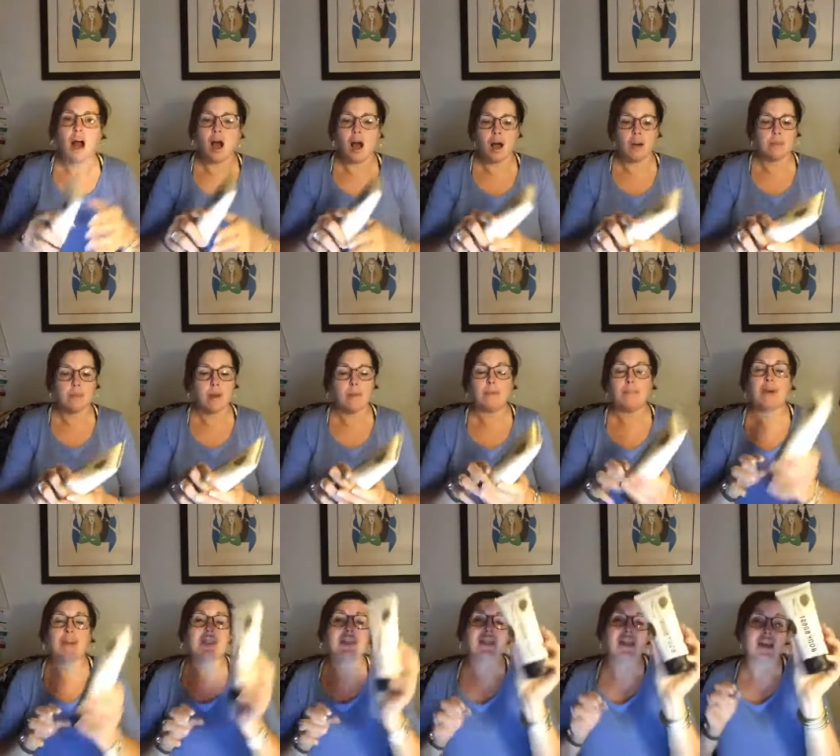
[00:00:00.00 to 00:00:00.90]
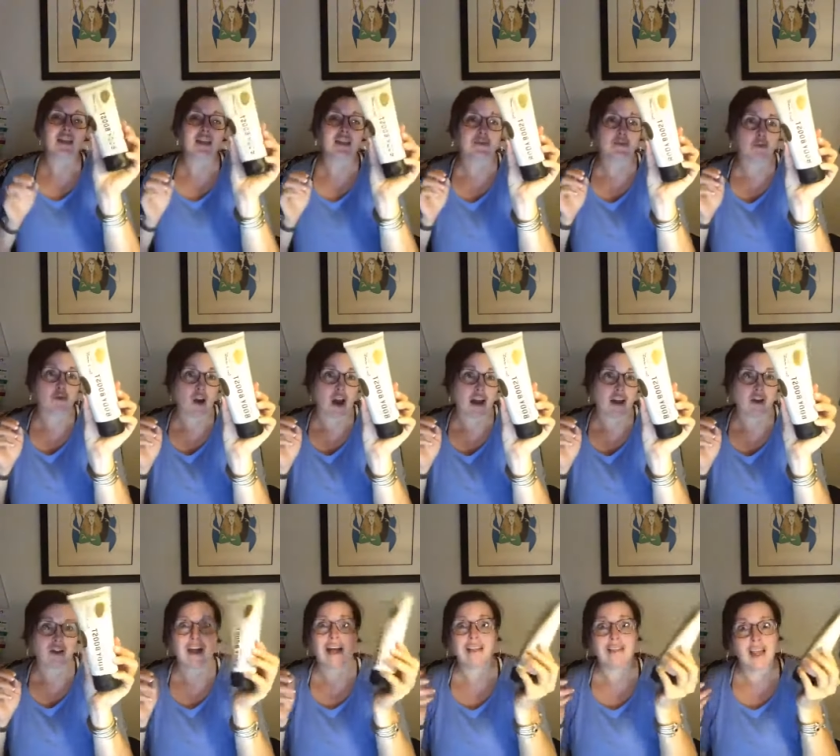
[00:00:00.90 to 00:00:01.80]
Um, but this,
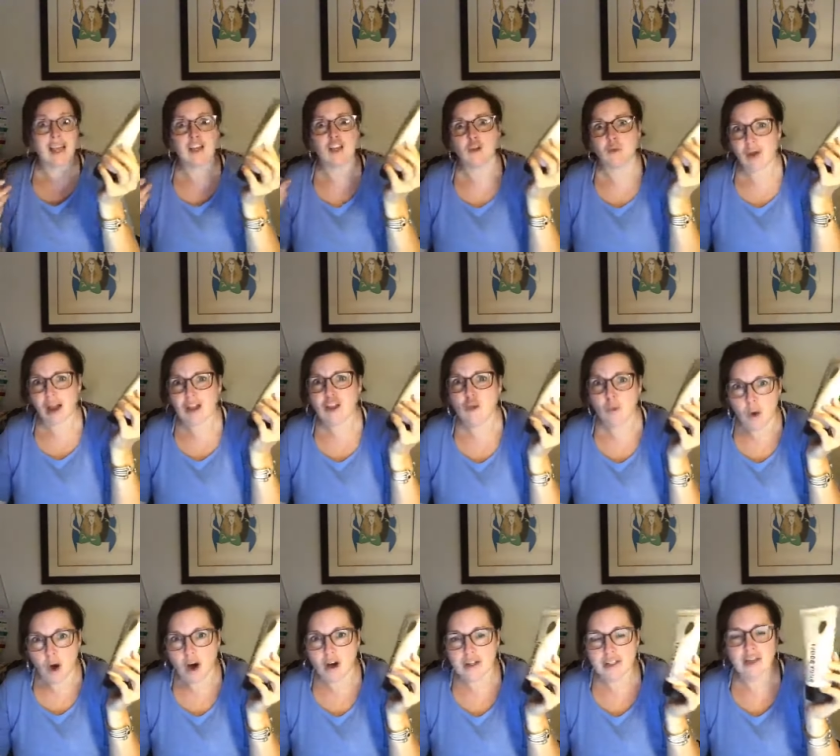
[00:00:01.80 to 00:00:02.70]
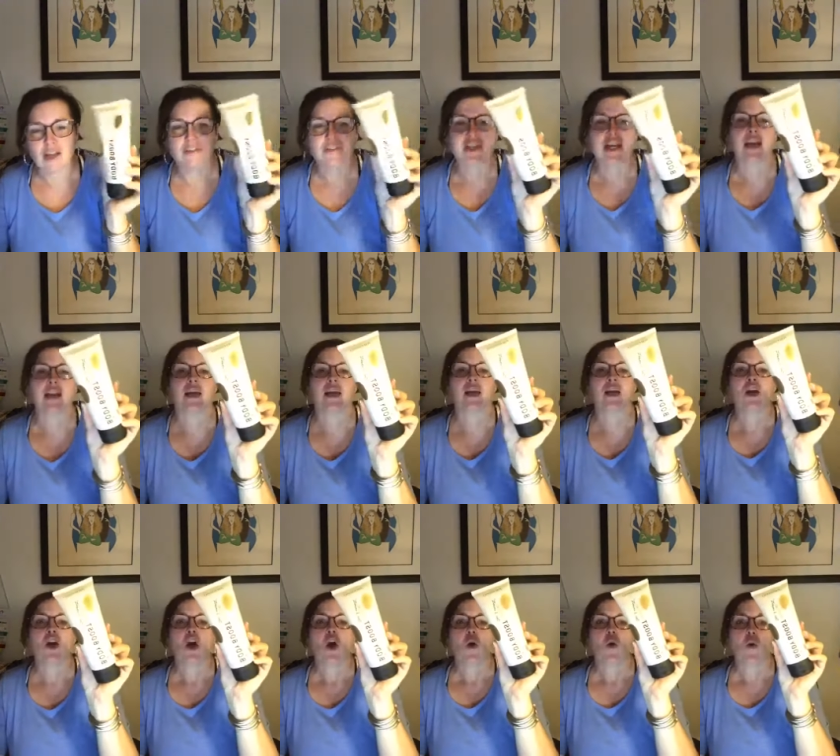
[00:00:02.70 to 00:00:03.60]
right, not like you, you are
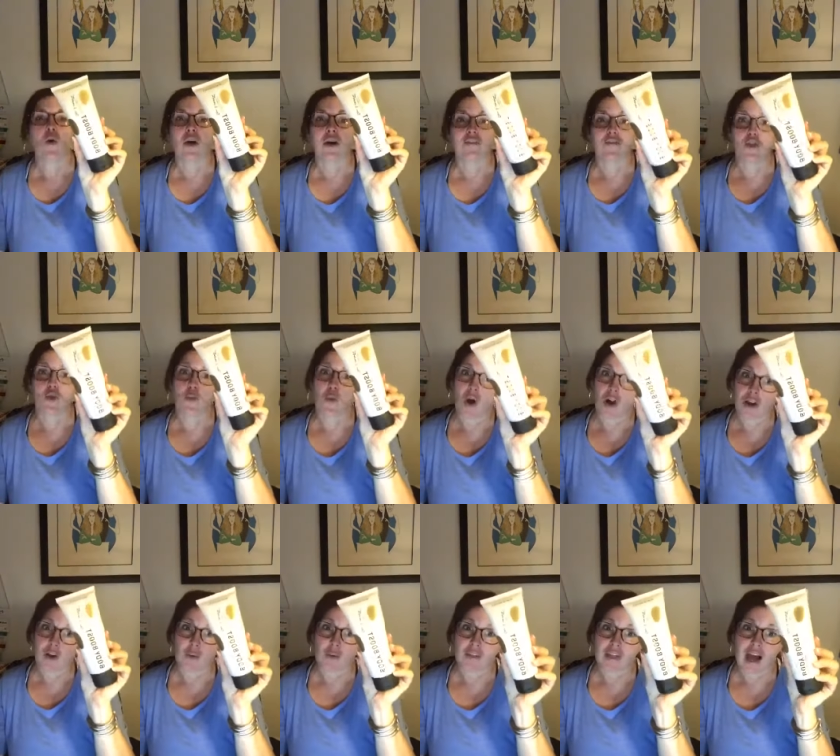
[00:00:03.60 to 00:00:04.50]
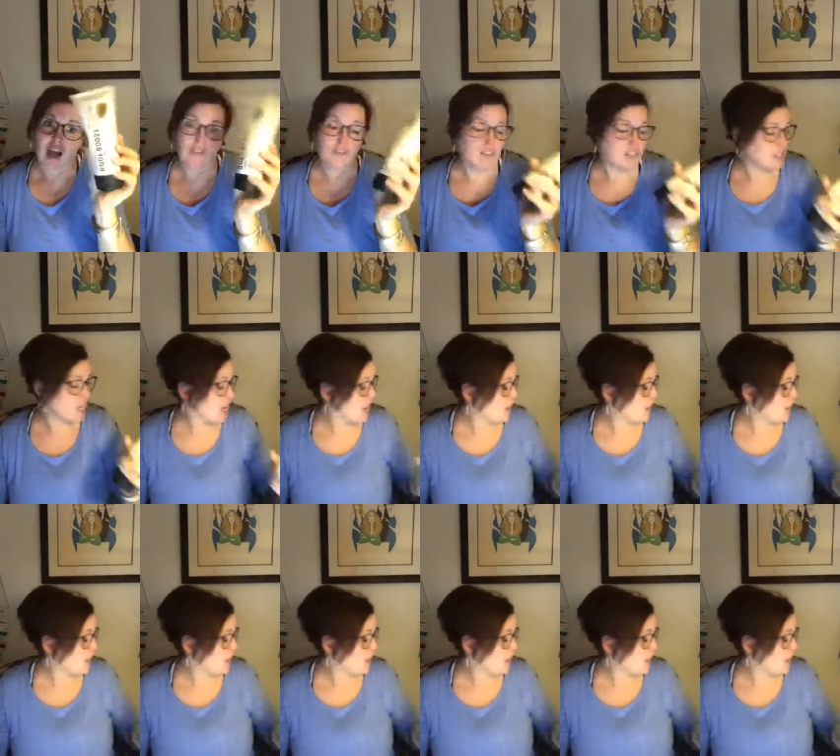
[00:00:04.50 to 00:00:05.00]
self-tanning. Or if you want it without the